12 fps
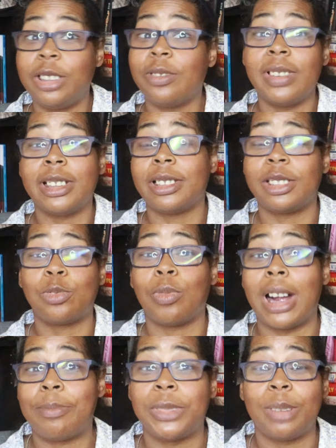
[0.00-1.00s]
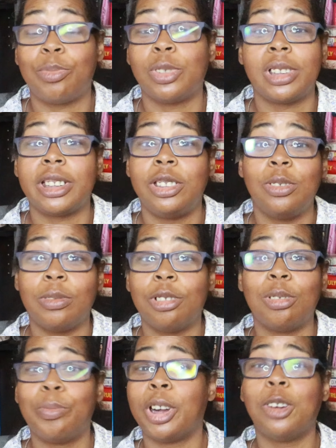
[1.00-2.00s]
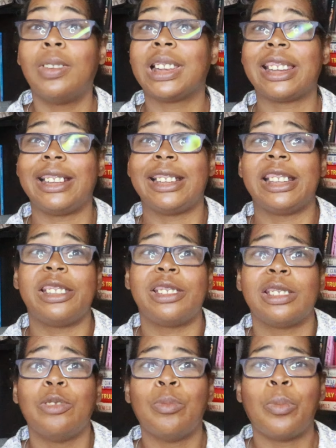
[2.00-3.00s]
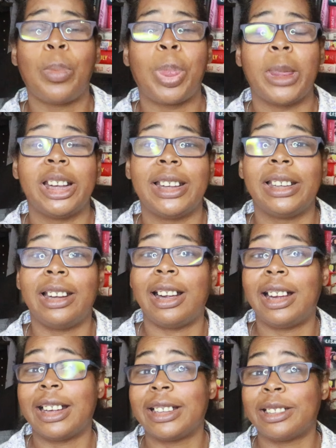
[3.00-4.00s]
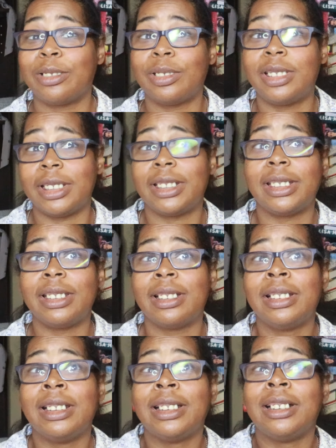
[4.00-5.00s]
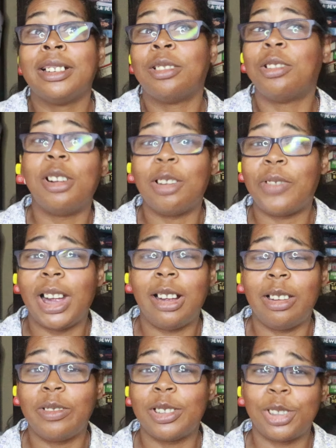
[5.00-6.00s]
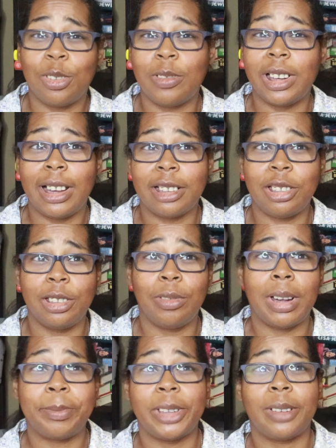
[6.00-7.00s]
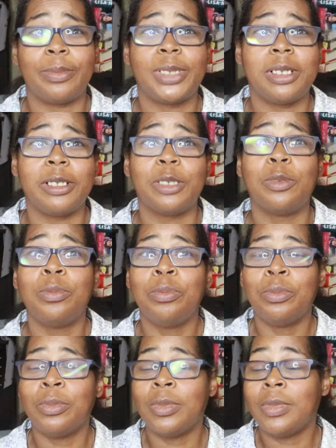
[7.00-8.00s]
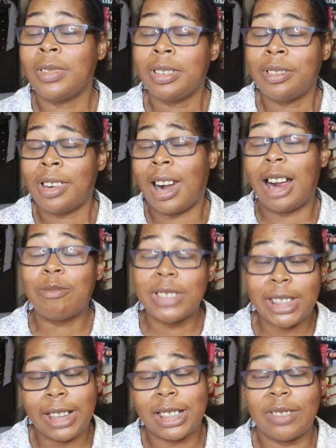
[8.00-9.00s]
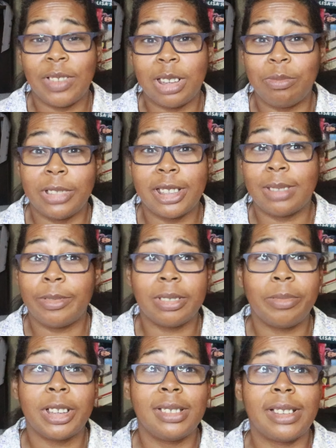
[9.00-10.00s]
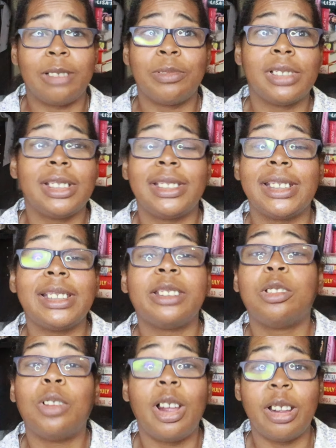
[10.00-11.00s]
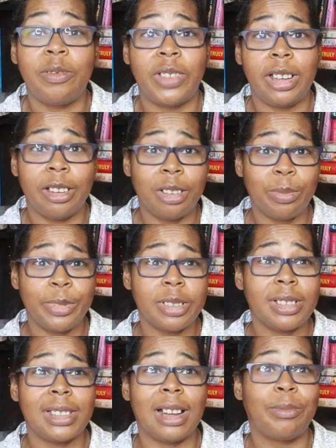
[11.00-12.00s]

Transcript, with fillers: cute it is wrapped up with a cute little bow at the end and i did love how the story actually wrapped up so I was satisfied with this book because I really didn't love the other books.